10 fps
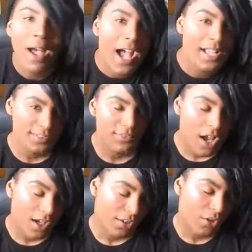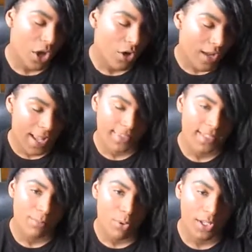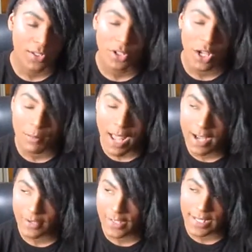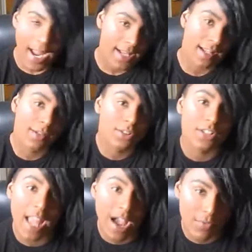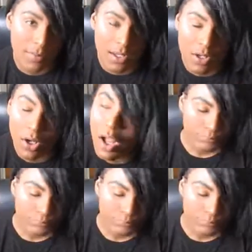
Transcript: I'm high as fuck, you know, at this point. You know, I'm higher than the kite, and I only took half a pill.